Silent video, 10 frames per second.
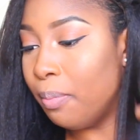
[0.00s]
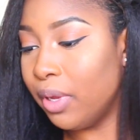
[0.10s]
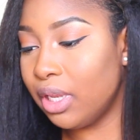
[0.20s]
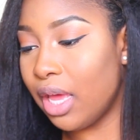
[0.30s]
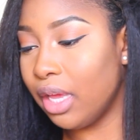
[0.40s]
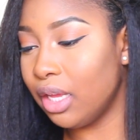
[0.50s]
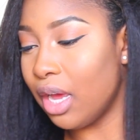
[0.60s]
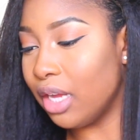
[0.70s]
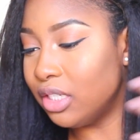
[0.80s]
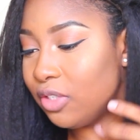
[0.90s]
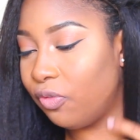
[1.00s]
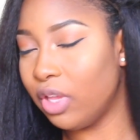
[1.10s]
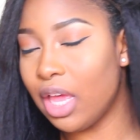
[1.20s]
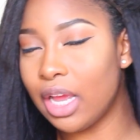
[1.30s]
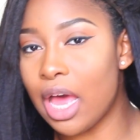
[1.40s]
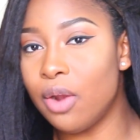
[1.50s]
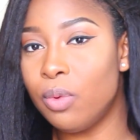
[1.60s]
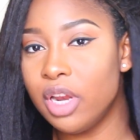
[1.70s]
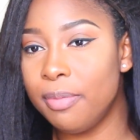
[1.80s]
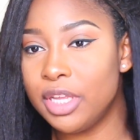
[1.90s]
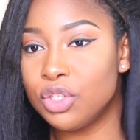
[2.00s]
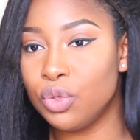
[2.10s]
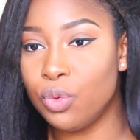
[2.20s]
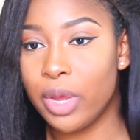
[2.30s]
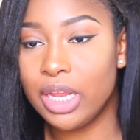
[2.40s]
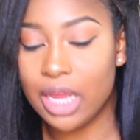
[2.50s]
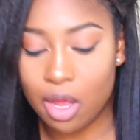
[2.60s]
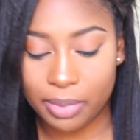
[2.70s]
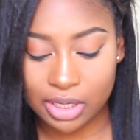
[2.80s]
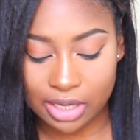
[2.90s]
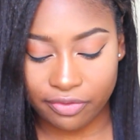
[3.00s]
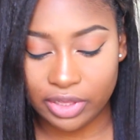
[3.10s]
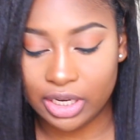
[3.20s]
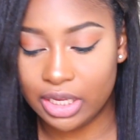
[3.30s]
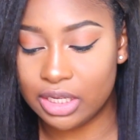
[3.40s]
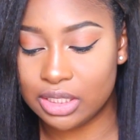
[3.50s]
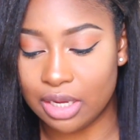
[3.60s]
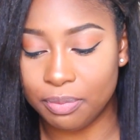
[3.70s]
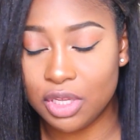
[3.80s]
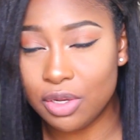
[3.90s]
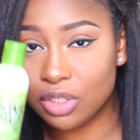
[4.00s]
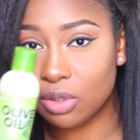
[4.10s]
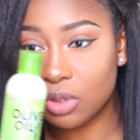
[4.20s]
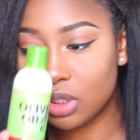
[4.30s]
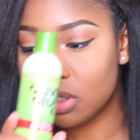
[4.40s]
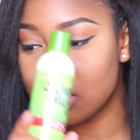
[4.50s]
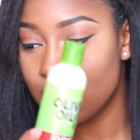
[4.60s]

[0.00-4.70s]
but like, I just feel like I don't want it to be too weighed down, but it definitely needed something. So this,